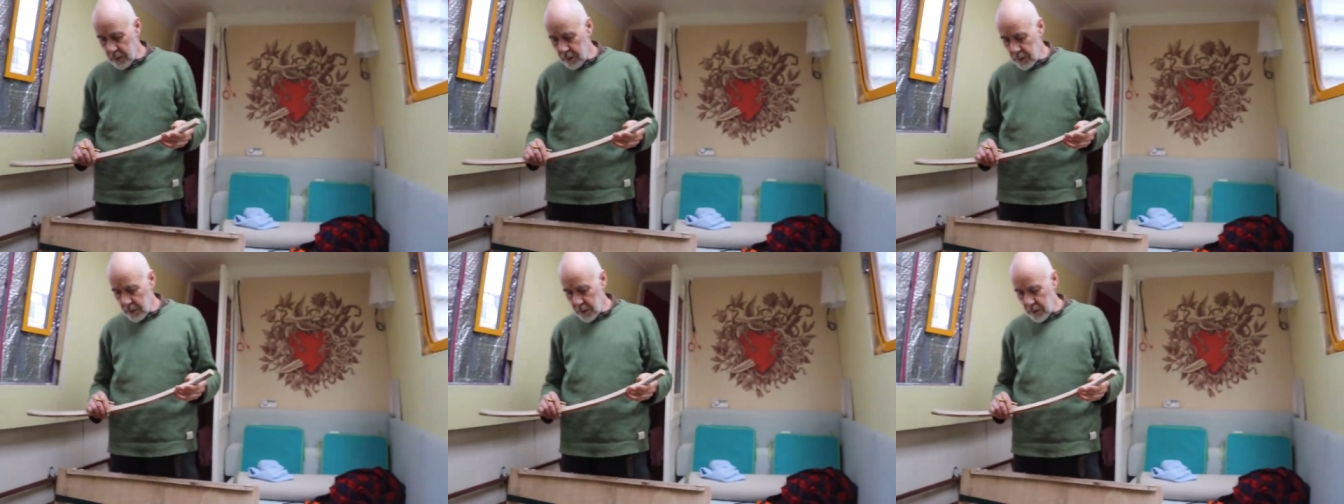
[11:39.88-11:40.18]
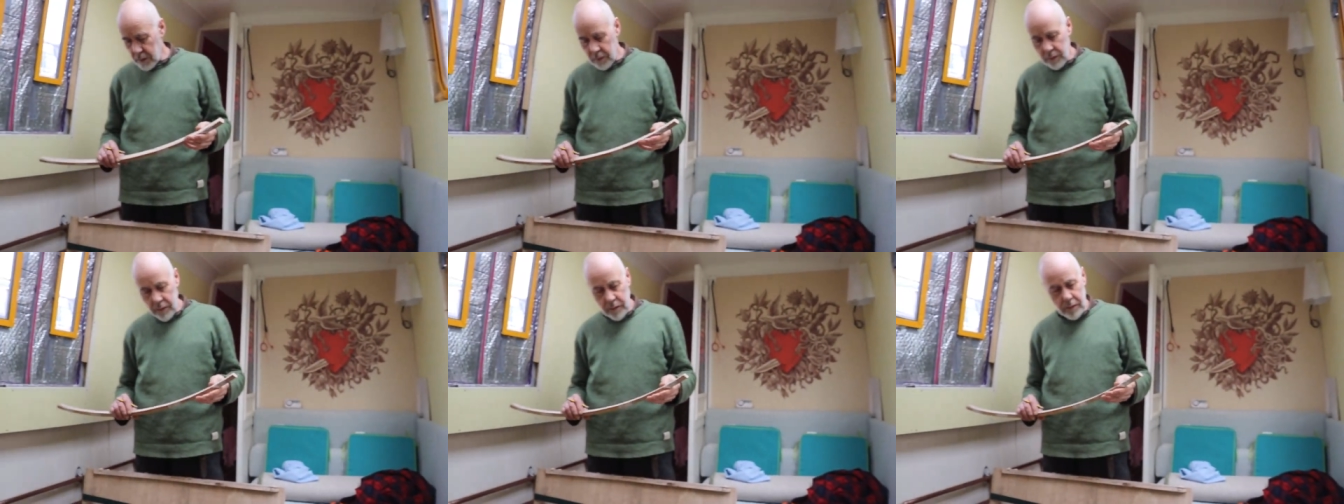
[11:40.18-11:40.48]
we'll
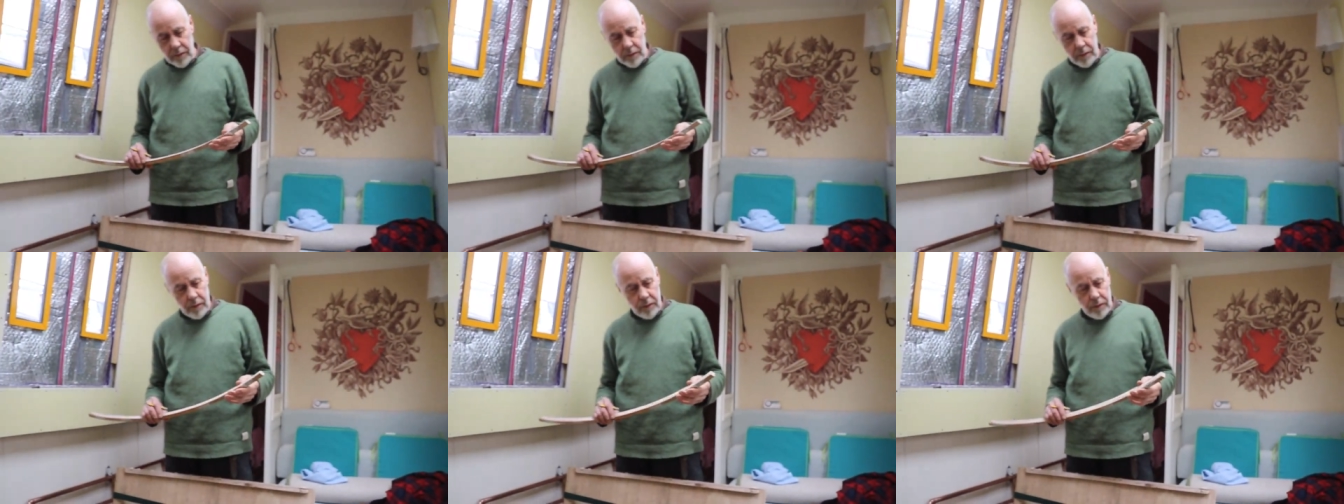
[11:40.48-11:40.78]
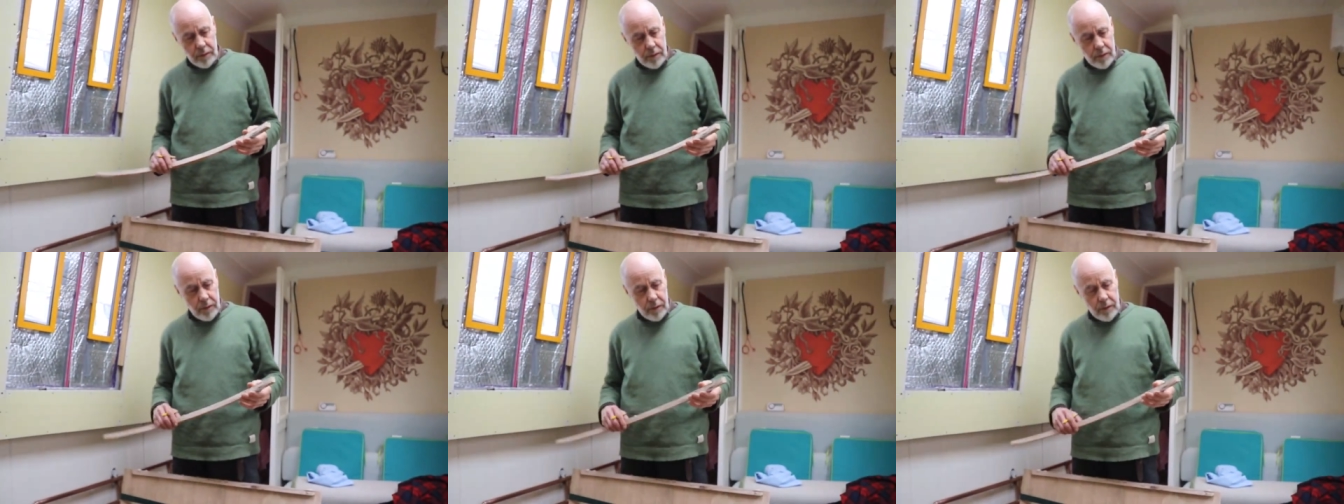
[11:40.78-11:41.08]
see what
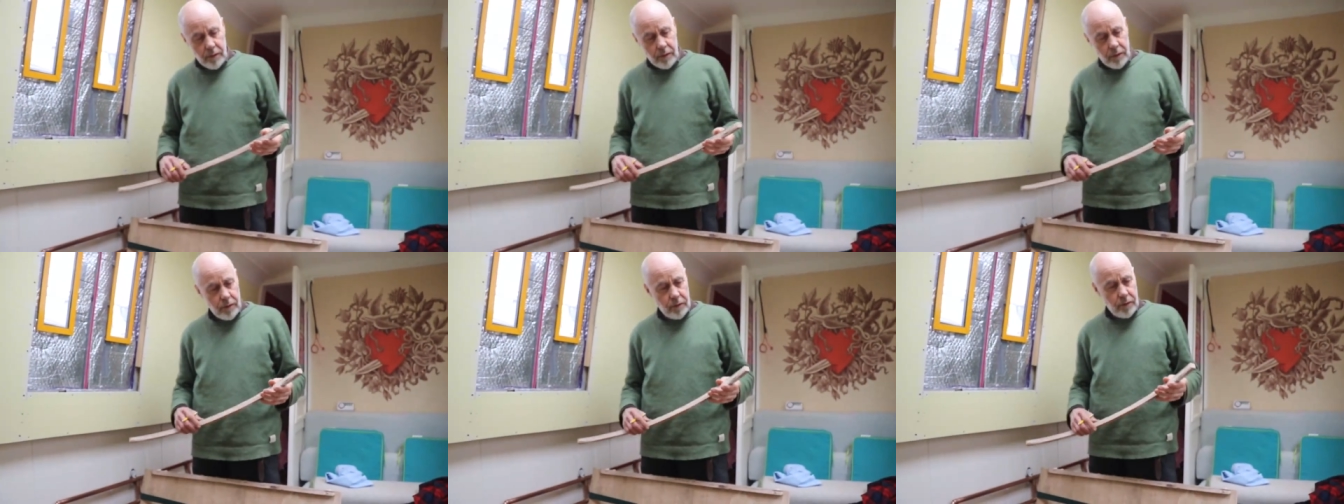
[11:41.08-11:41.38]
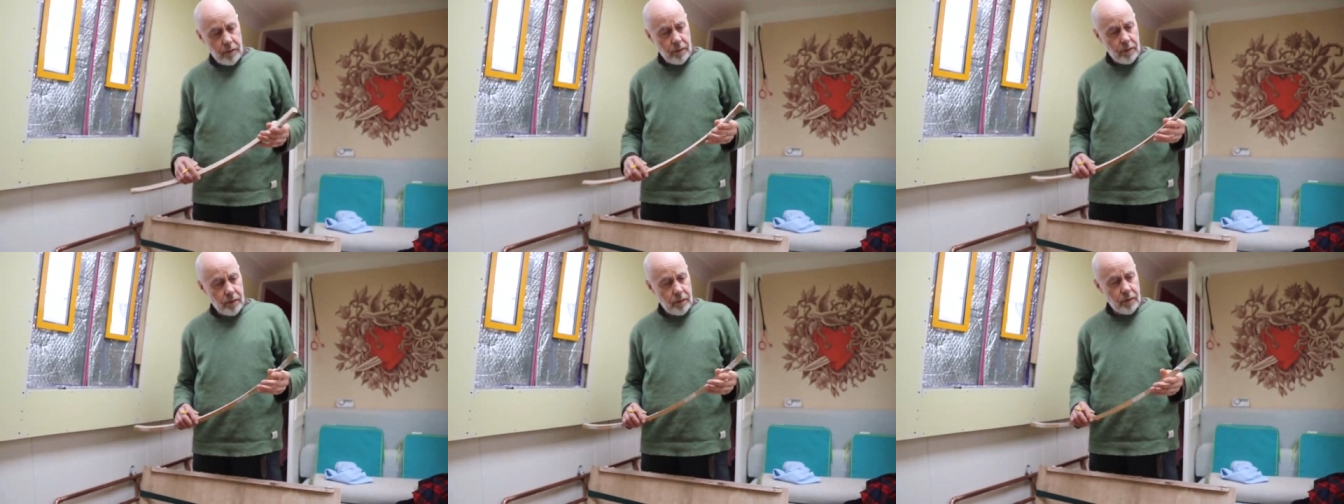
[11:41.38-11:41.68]
Henry's been
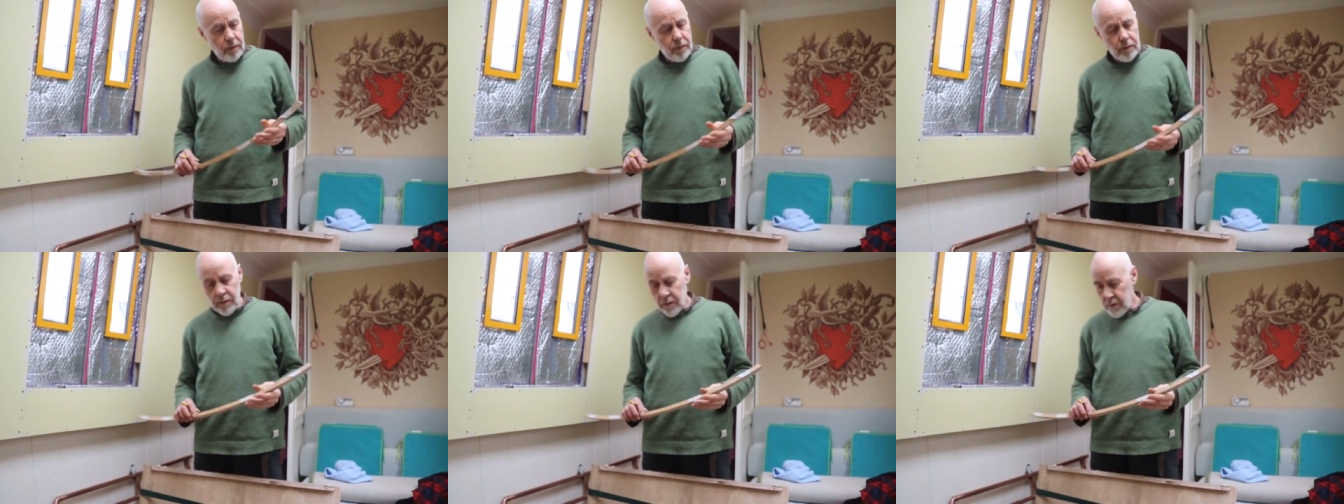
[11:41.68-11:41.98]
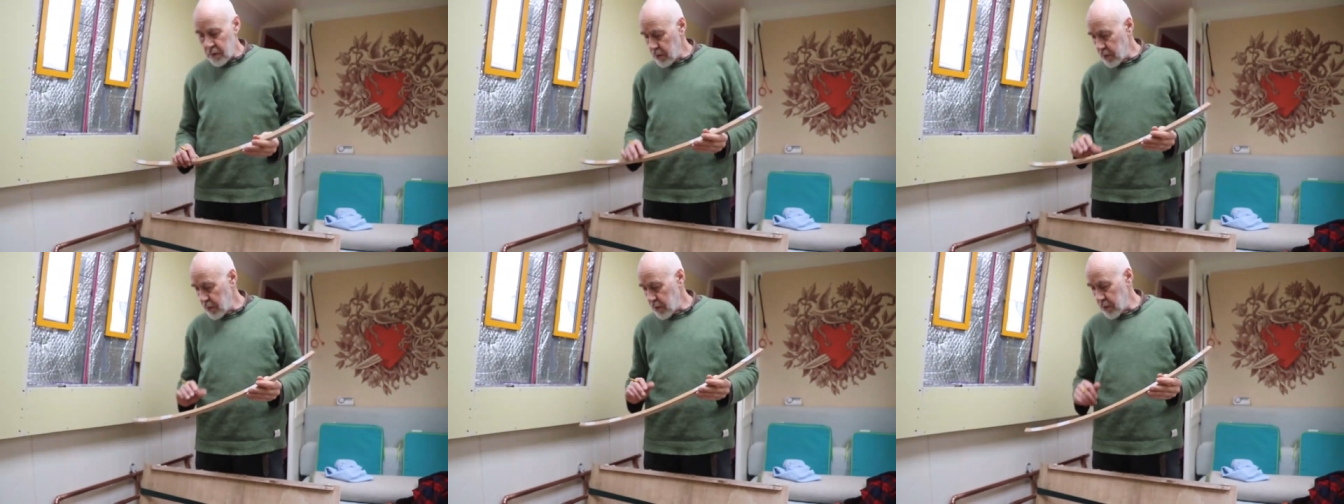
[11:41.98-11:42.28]
doing over
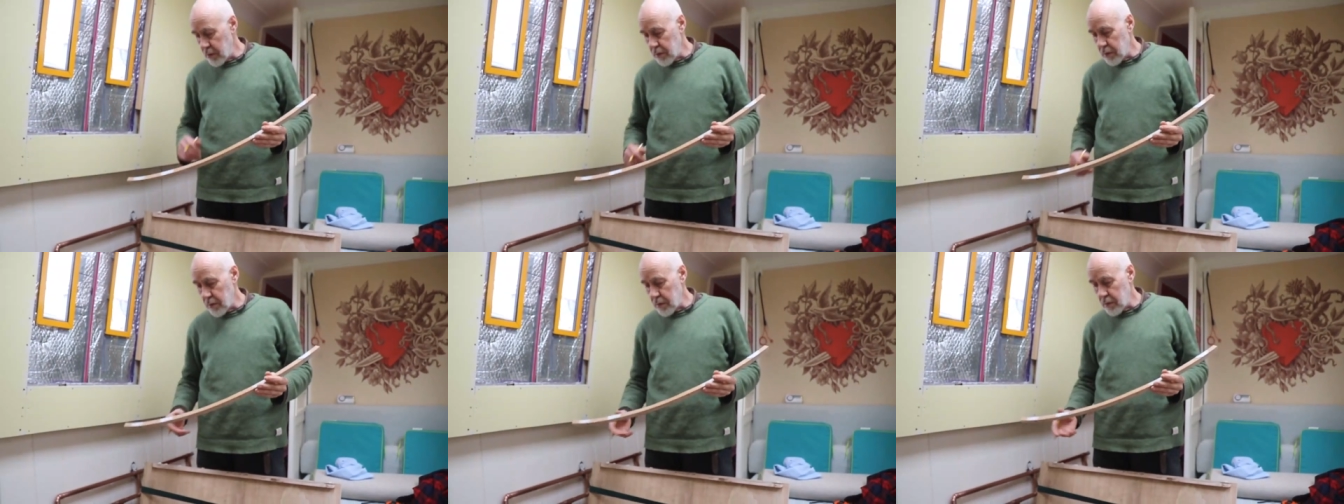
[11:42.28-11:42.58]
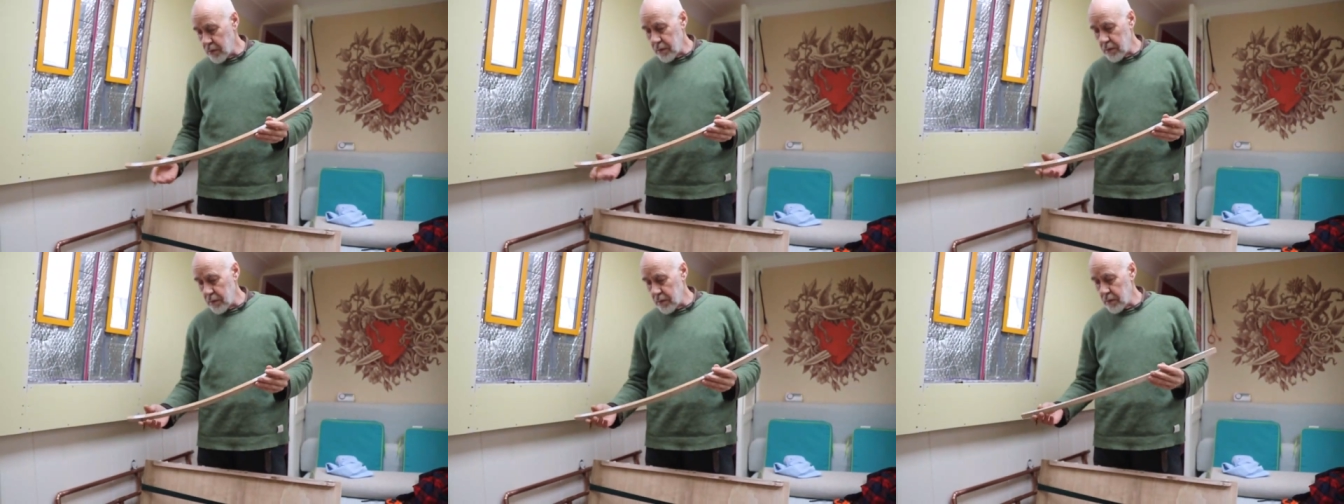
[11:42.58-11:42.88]
here.
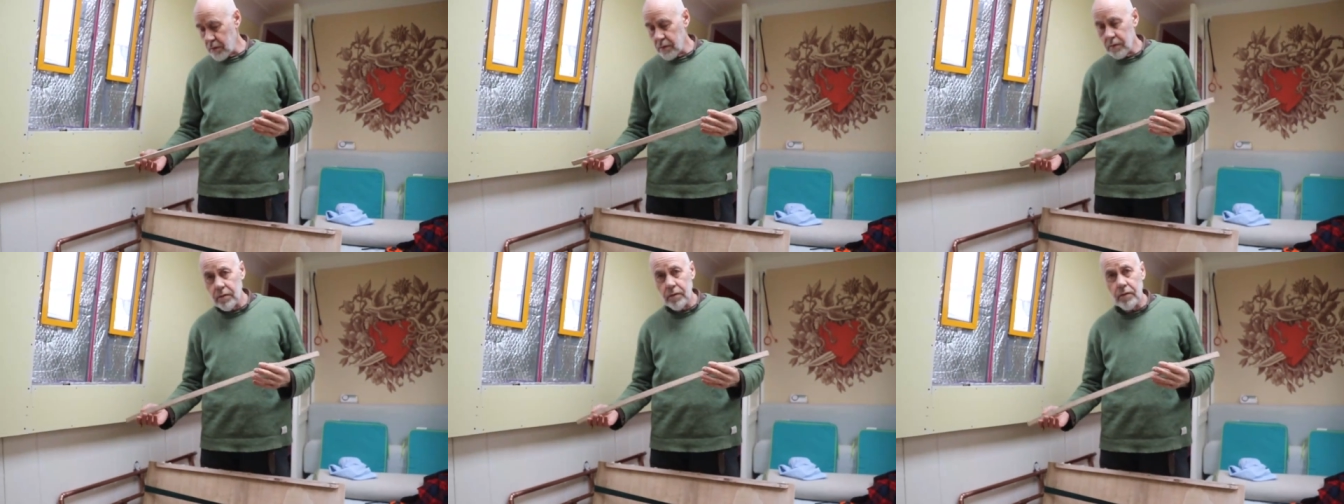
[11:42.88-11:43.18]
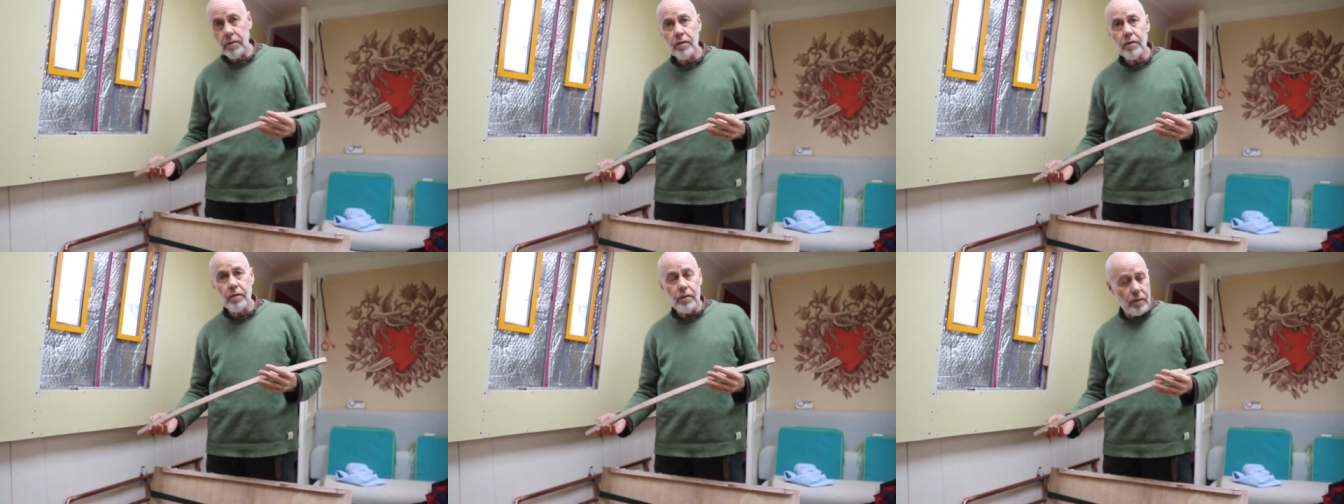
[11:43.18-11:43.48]
What are you
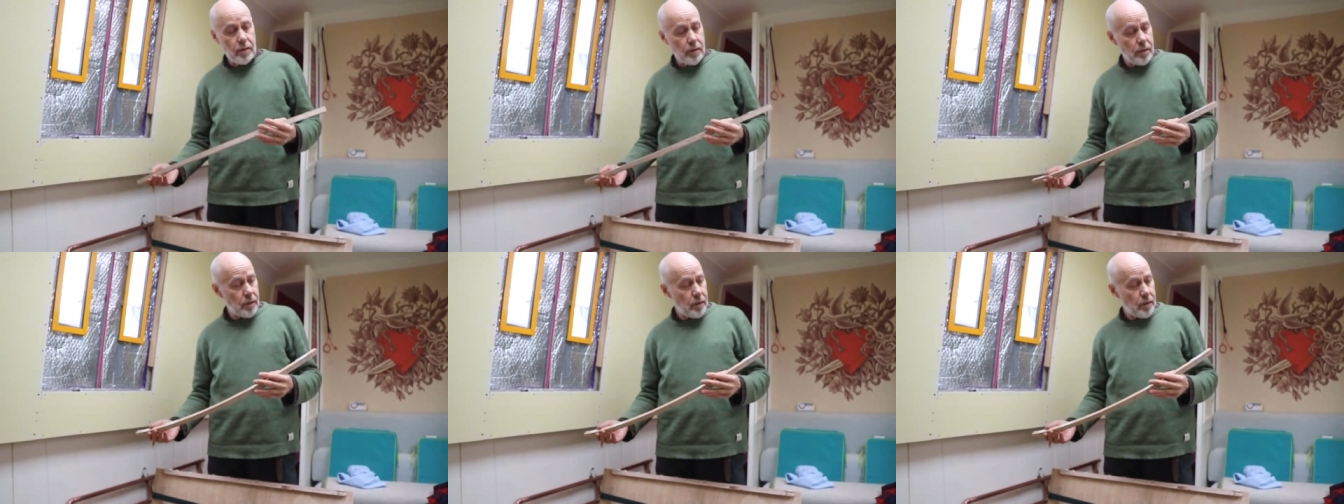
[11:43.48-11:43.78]
up to?